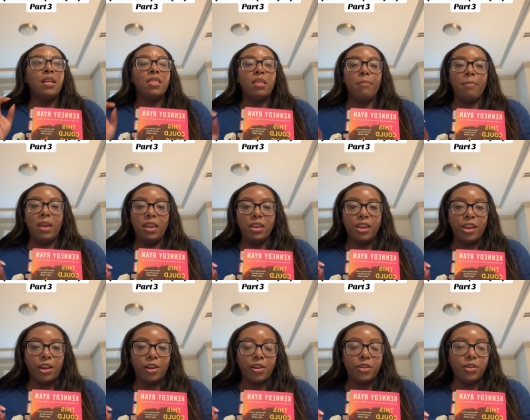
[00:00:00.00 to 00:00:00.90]
the main
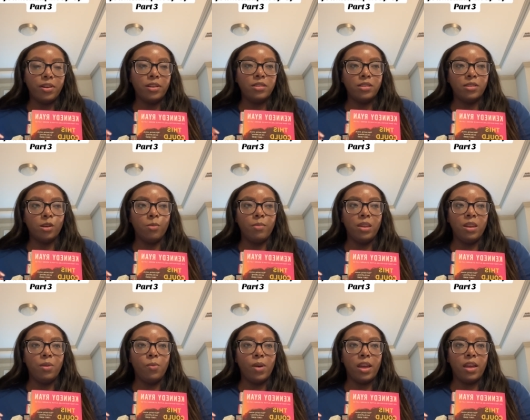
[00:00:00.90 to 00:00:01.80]
character in so
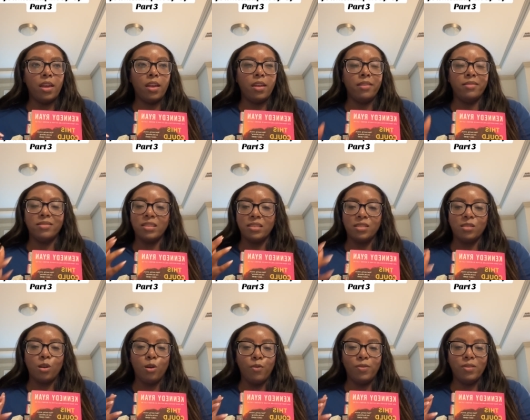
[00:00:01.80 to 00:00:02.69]
many ways, the
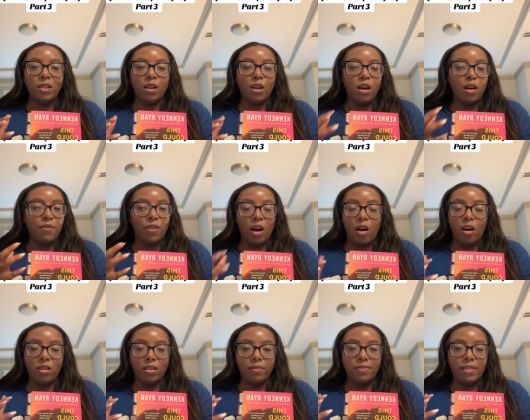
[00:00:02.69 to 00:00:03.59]
self-love,
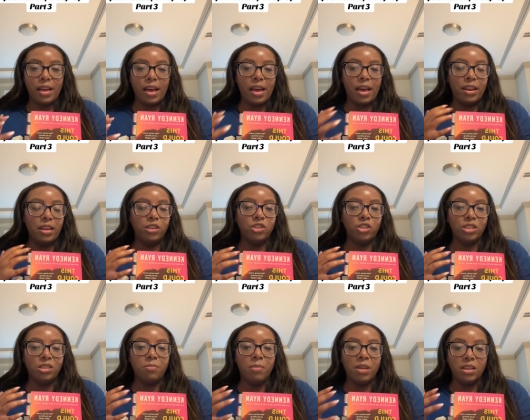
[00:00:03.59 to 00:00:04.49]
all of that. It
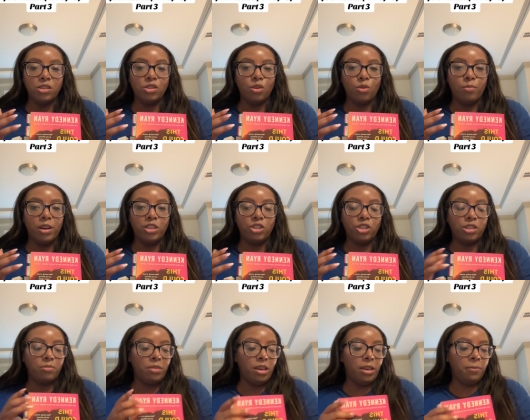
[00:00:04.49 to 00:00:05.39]
just meant so much
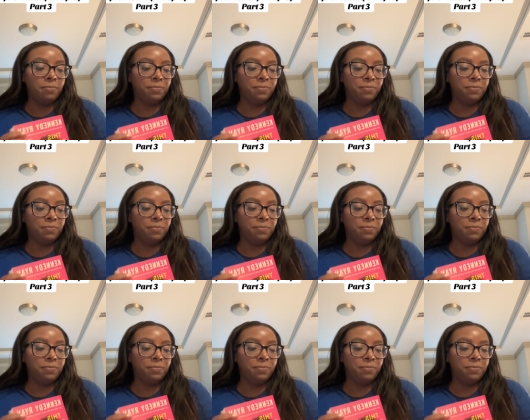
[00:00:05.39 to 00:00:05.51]
to me.